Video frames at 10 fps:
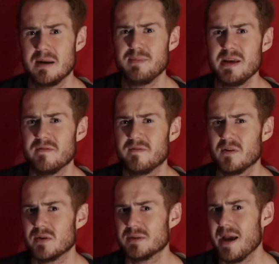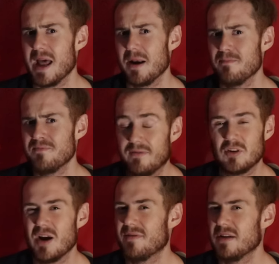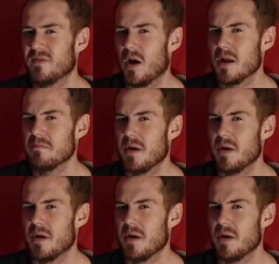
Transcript: and beef for his men, after having fought